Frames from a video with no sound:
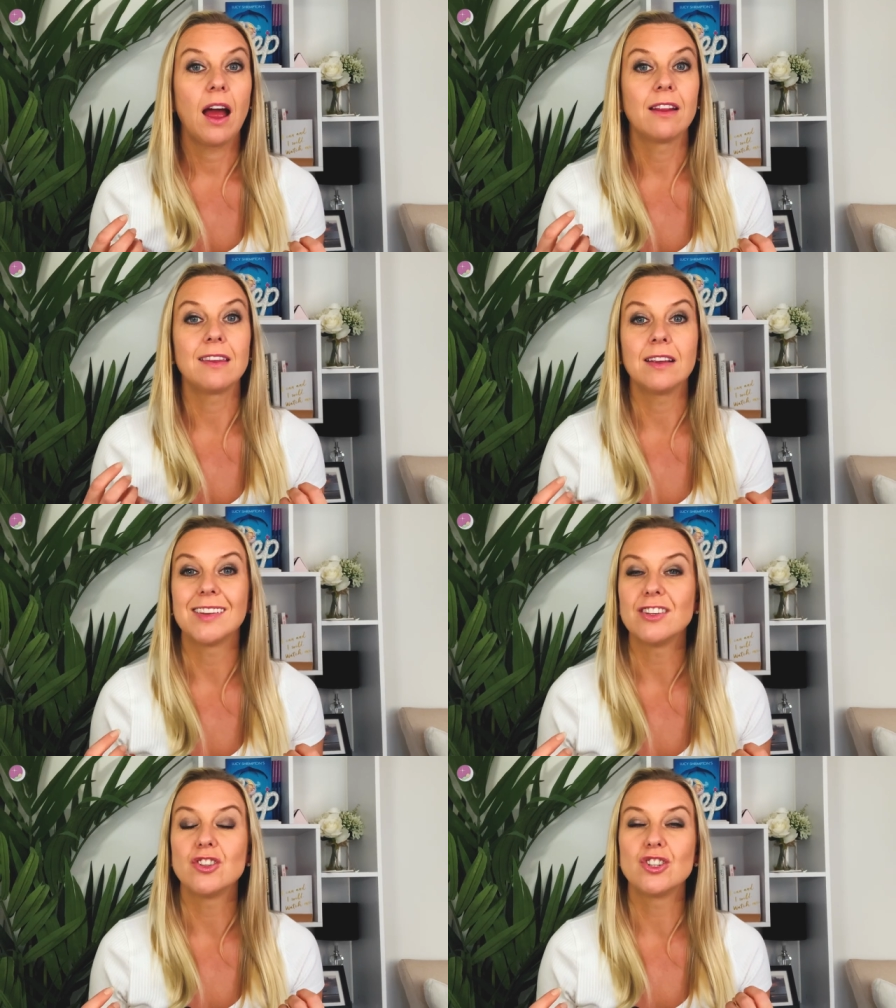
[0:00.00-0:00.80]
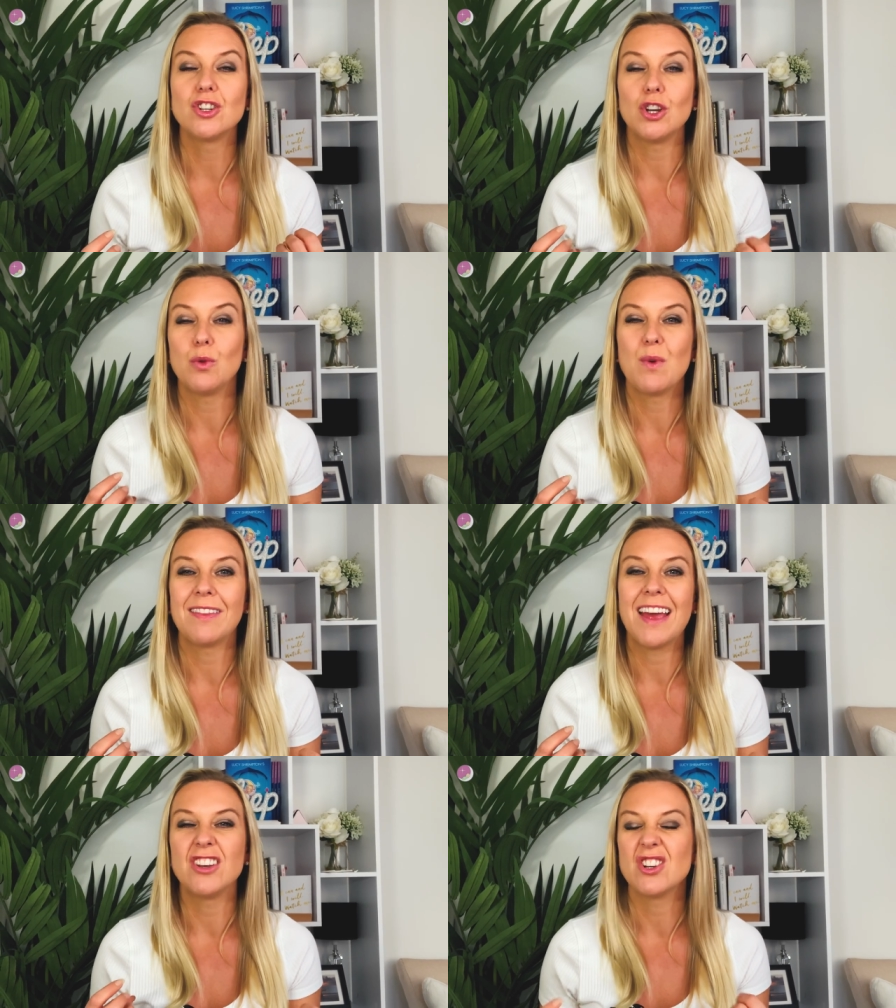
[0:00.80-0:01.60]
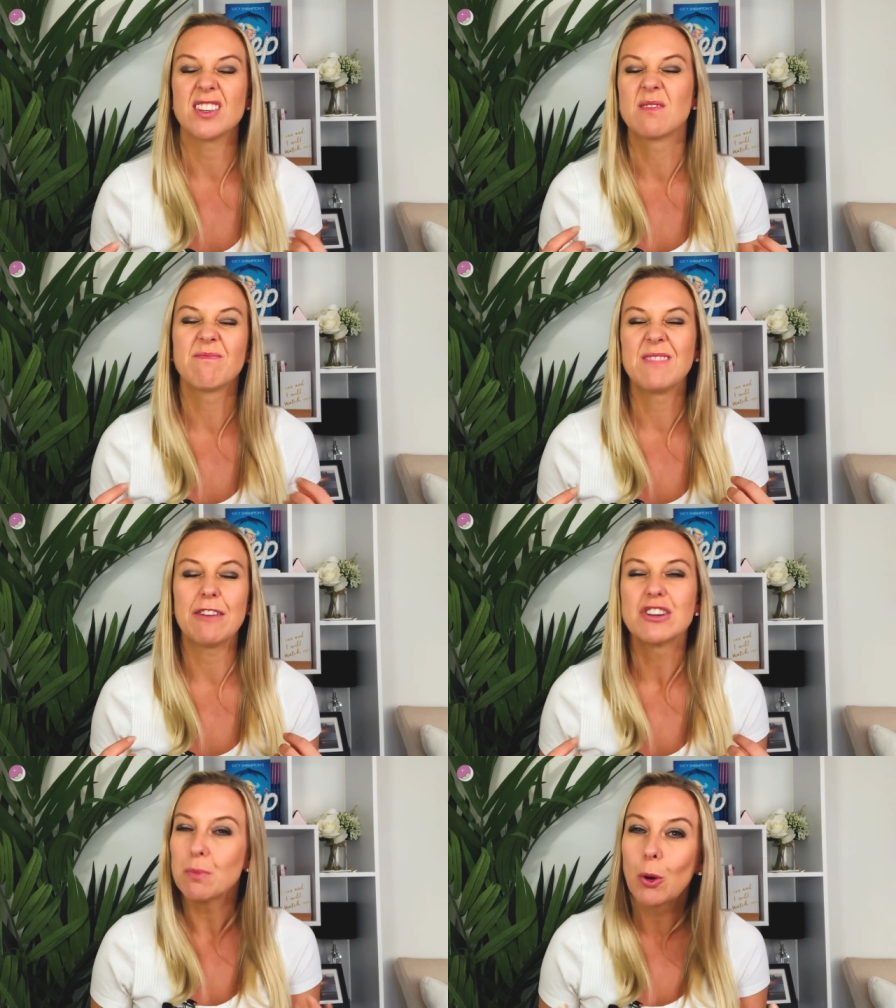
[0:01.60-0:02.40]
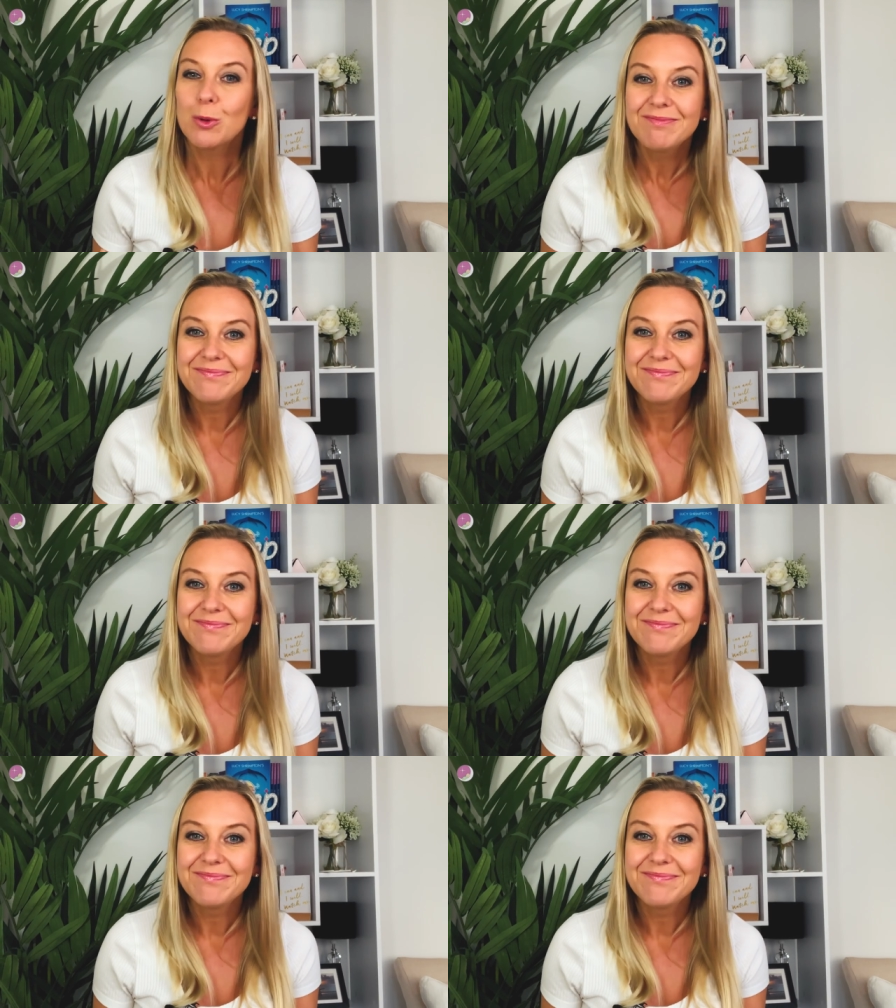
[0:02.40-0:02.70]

and things they do when they're just irritable.